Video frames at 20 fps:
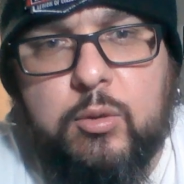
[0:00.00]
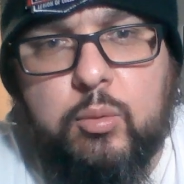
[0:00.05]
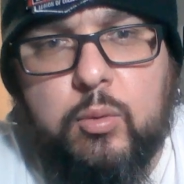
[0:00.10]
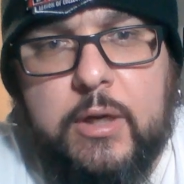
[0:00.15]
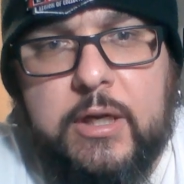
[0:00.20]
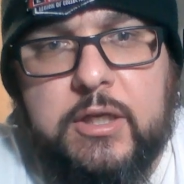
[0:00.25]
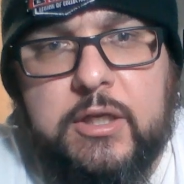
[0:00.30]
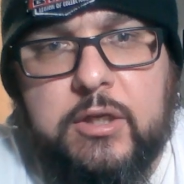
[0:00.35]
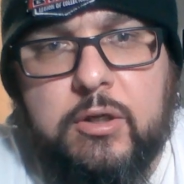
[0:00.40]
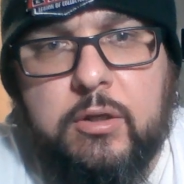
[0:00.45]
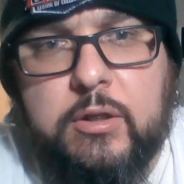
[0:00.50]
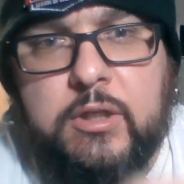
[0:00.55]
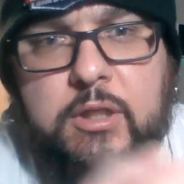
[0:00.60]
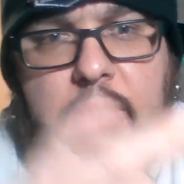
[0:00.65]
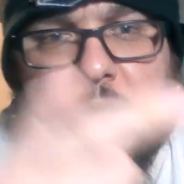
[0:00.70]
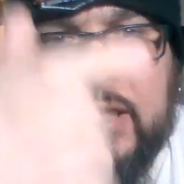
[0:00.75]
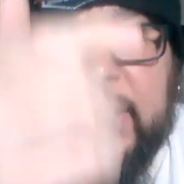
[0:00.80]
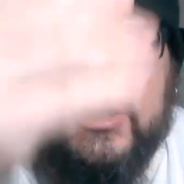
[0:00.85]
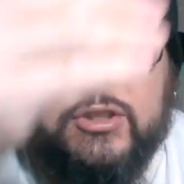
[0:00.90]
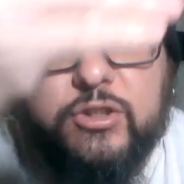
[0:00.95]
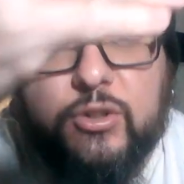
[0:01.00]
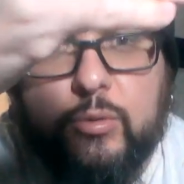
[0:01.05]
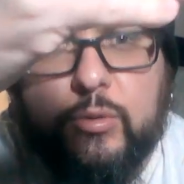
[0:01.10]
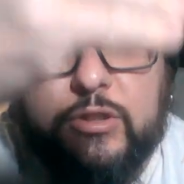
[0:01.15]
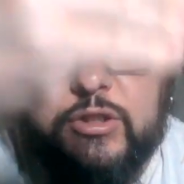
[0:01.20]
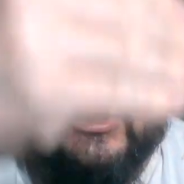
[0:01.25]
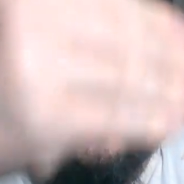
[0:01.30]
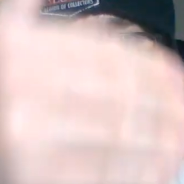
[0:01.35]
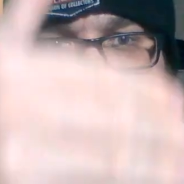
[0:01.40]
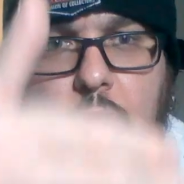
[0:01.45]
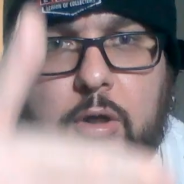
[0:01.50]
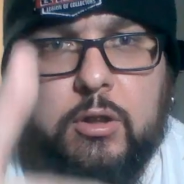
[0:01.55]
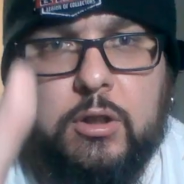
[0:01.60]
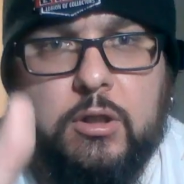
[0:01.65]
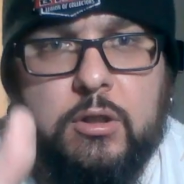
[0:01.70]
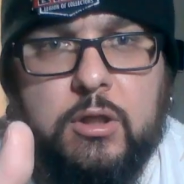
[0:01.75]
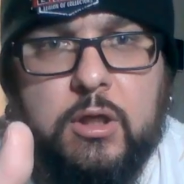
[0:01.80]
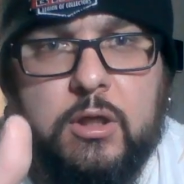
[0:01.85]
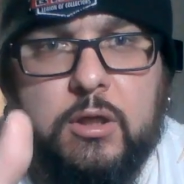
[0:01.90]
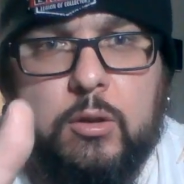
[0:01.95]
like right here on the leg, so it's
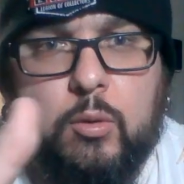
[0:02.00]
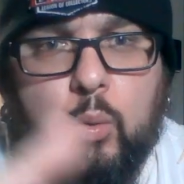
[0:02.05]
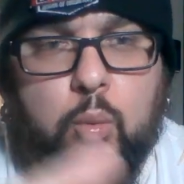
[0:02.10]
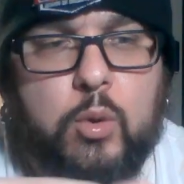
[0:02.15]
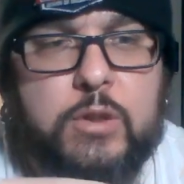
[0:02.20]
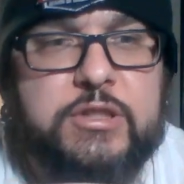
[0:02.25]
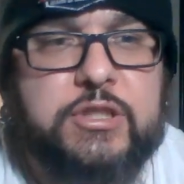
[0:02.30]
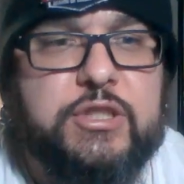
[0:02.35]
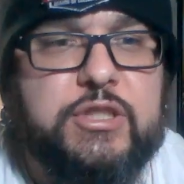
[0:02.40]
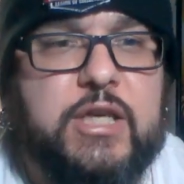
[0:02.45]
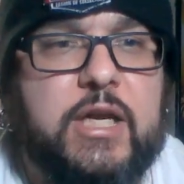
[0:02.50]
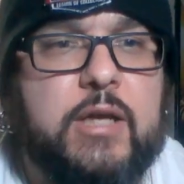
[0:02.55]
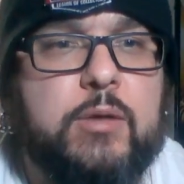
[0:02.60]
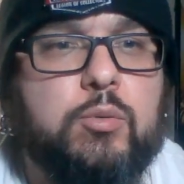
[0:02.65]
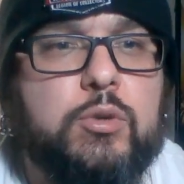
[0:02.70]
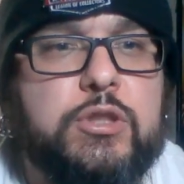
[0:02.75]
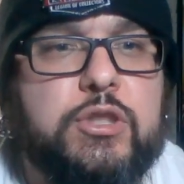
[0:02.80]
all along one side,